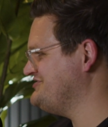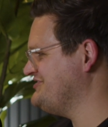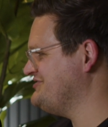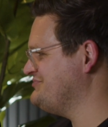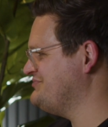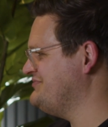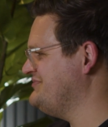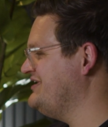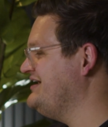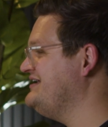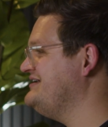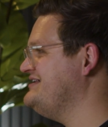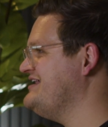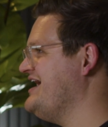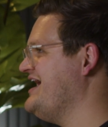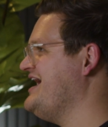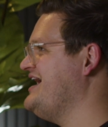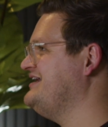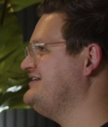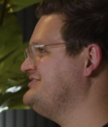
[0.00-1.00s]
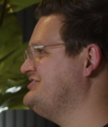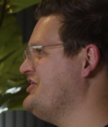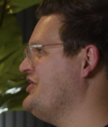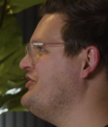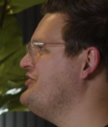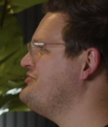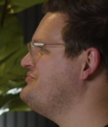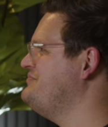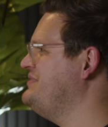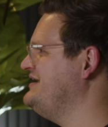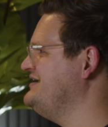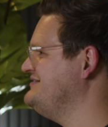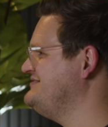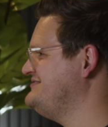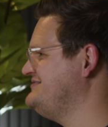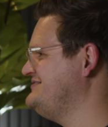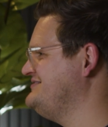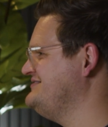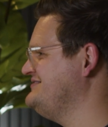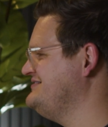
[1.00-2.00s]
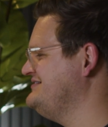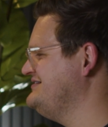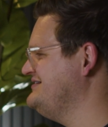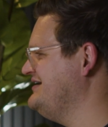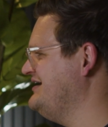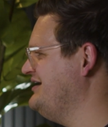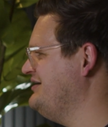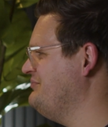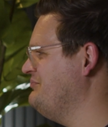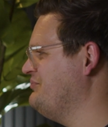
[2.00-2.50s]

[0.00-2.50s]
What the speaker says: for certain non-code-based